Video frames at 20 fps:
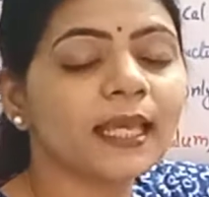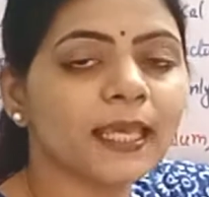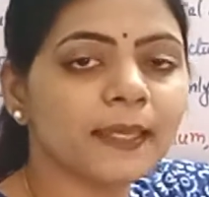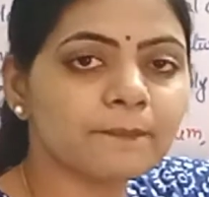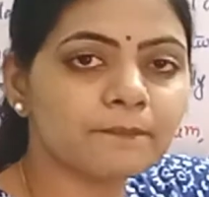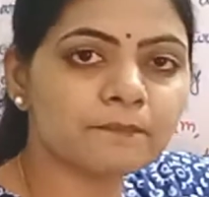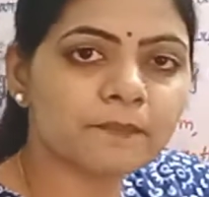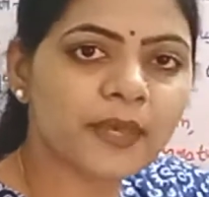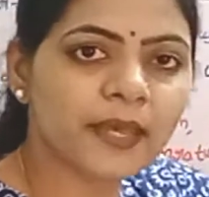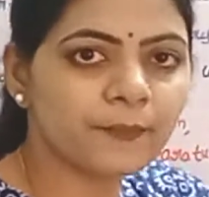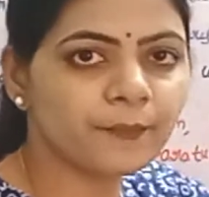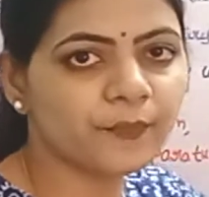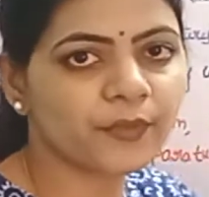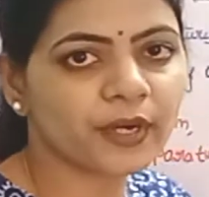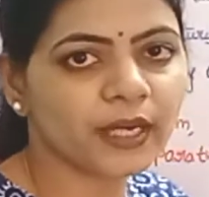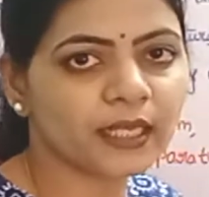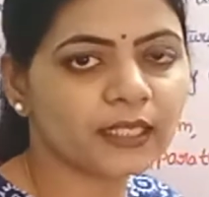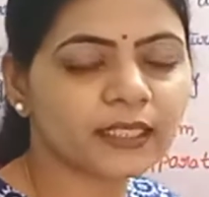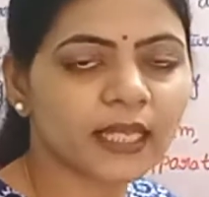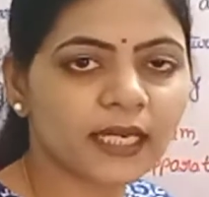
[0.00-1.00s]
a
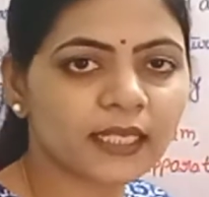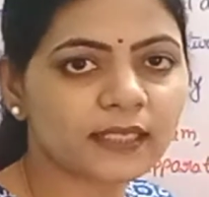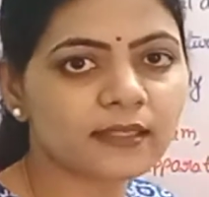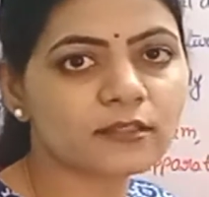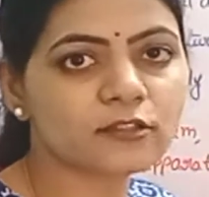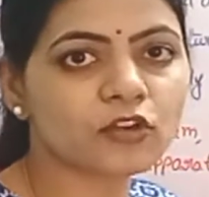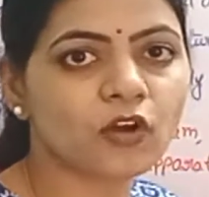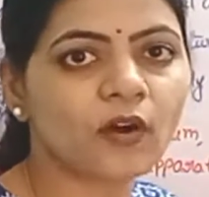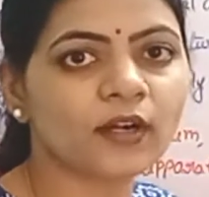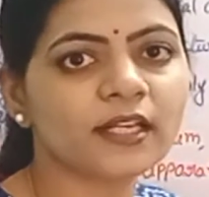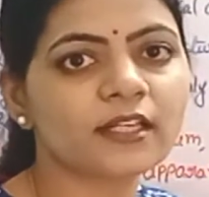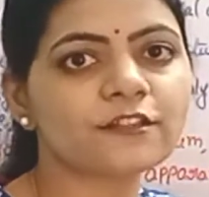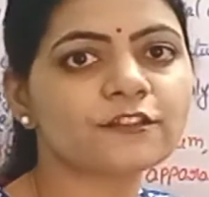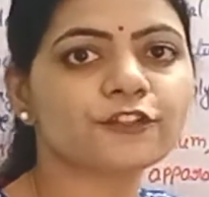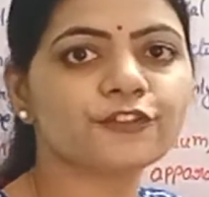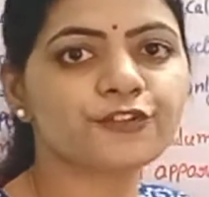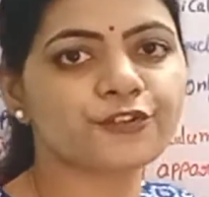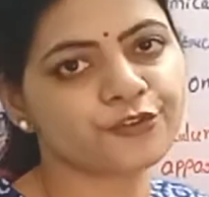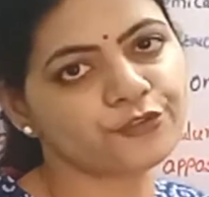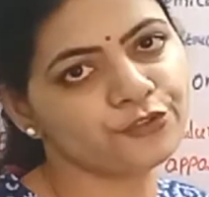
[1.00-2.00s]
membrane that is called as
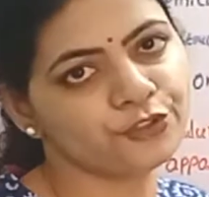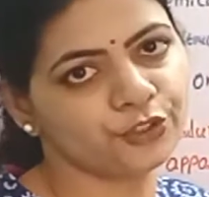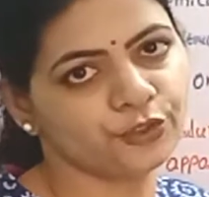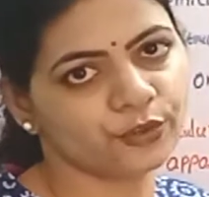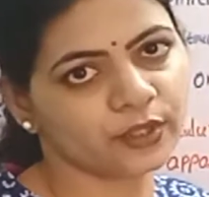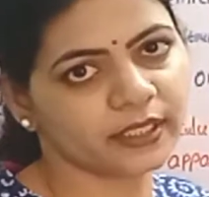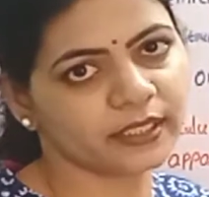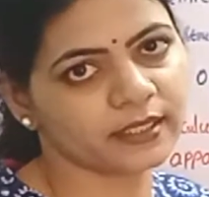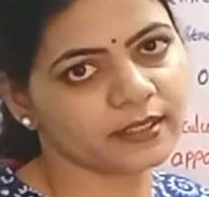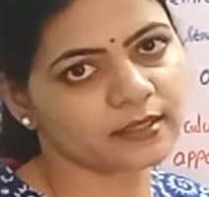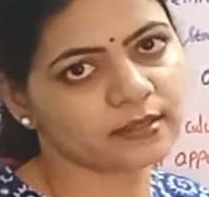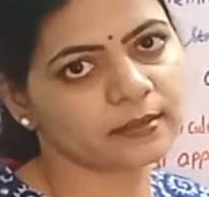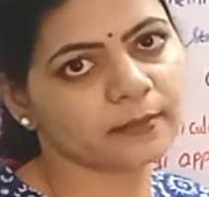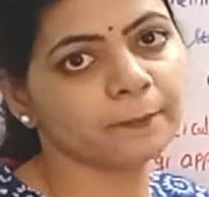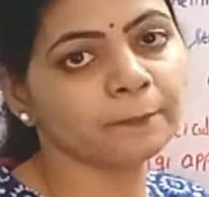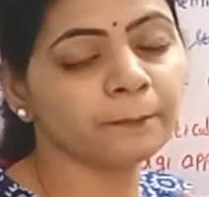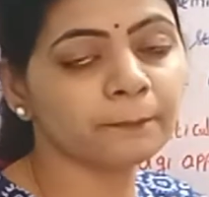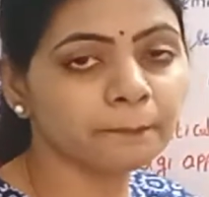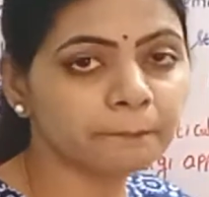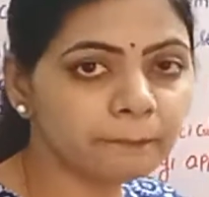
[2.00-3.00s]
a true
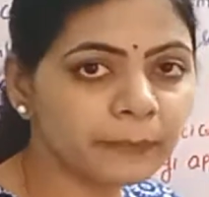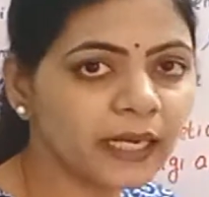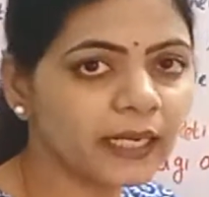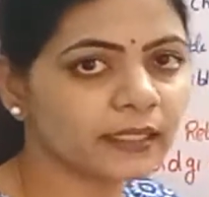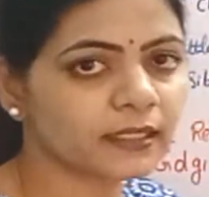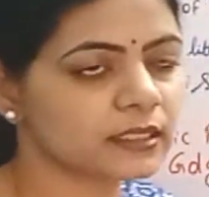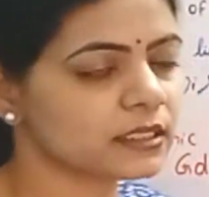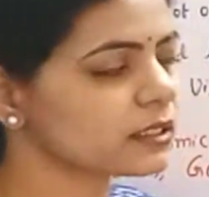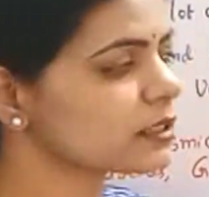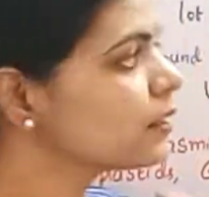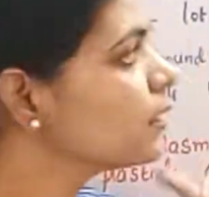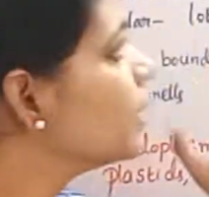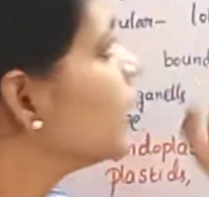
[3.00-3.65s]
nucleus. But